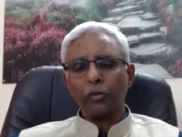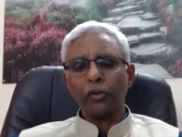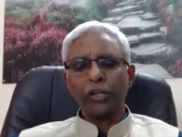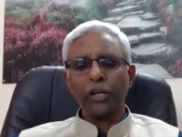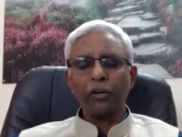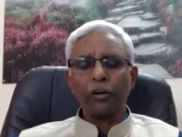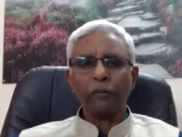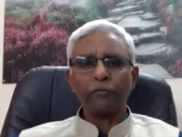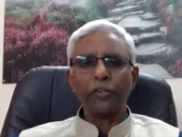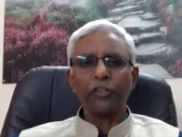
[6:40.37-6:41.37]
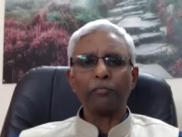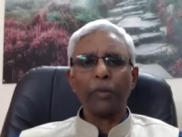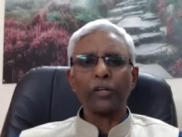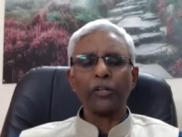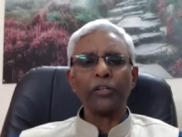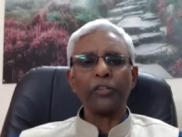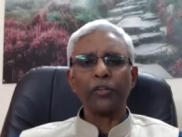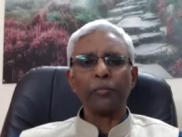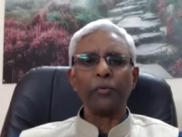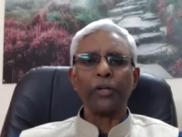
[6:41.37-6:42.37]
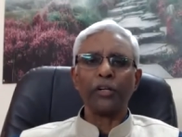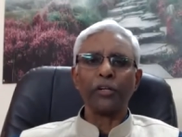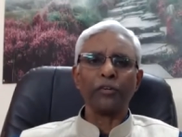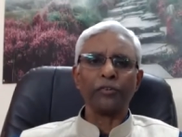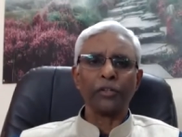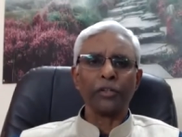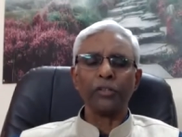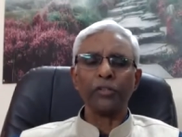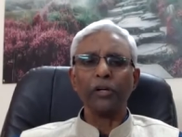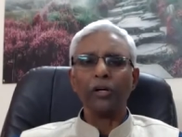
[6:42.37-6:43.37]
to think of this multidisciplinary research,